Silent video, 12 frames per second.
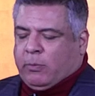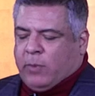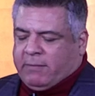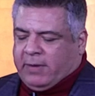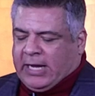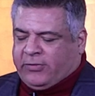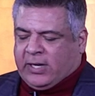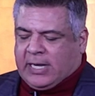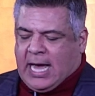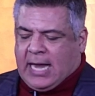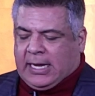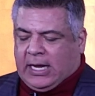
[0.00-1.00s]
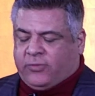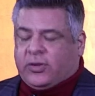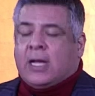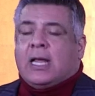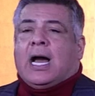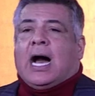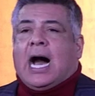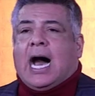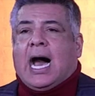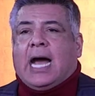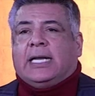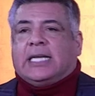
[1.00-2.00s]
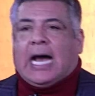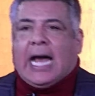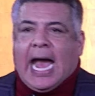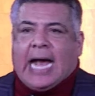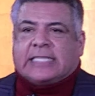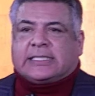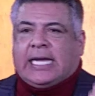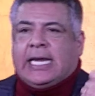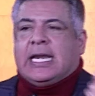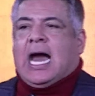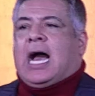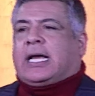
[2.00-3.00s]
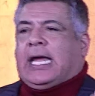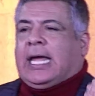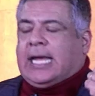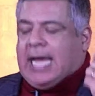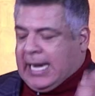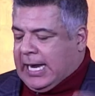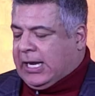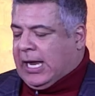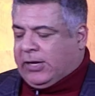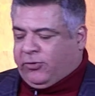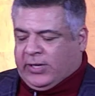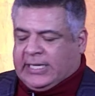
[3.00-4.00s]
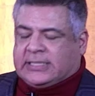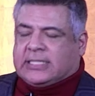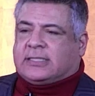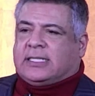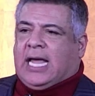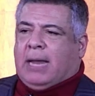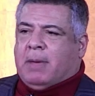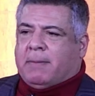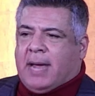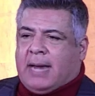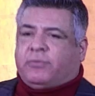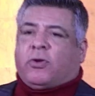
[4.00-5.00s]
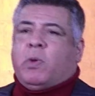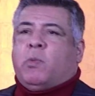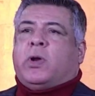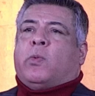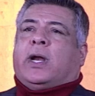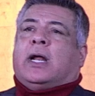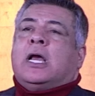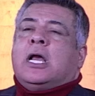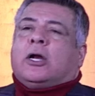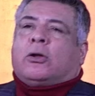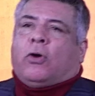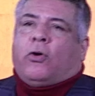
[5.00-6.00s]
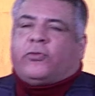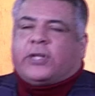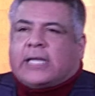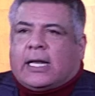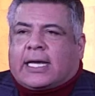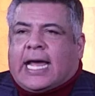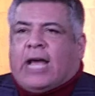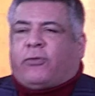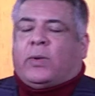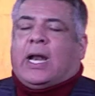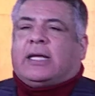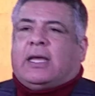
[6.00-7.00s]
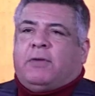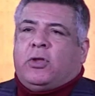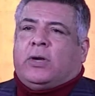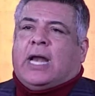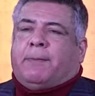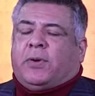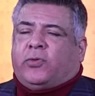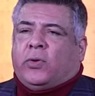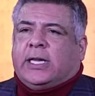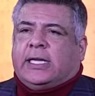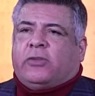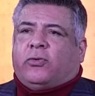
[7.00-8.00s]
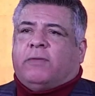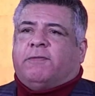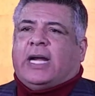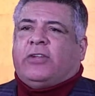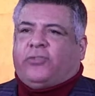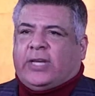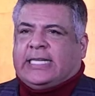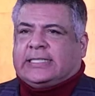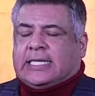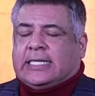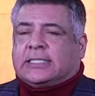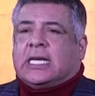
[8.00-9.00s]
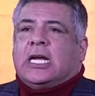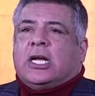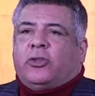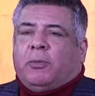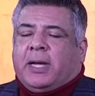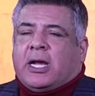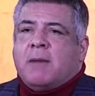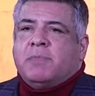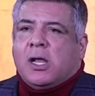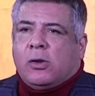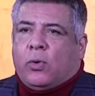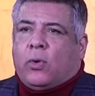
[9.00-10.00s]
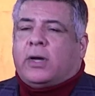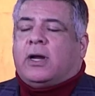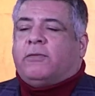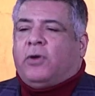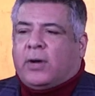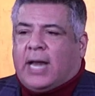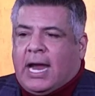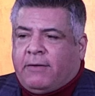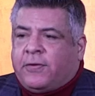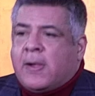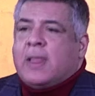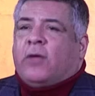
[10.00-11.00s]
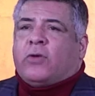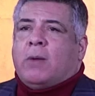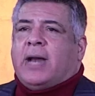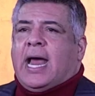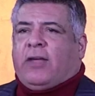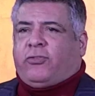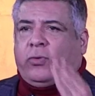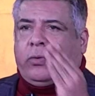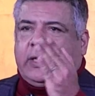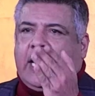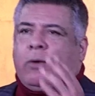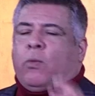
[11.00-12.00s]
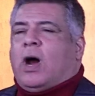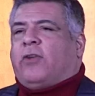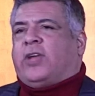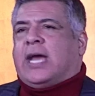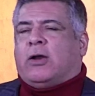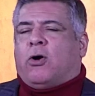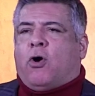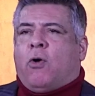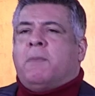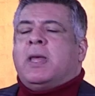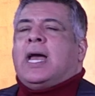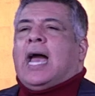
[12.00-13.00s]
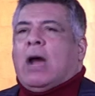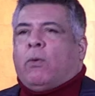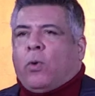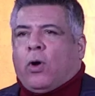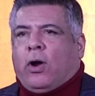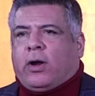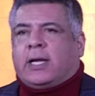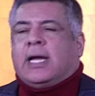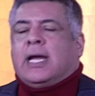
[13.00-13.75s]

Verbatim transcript: revelation knowledge on asking, knocking, in Jesus' name, amen? So we wouldn't want to close the telecast without giving you an opportunity to invite Jesus to become the Lord of your life. So I'm going to ask you that are watching at home, at work,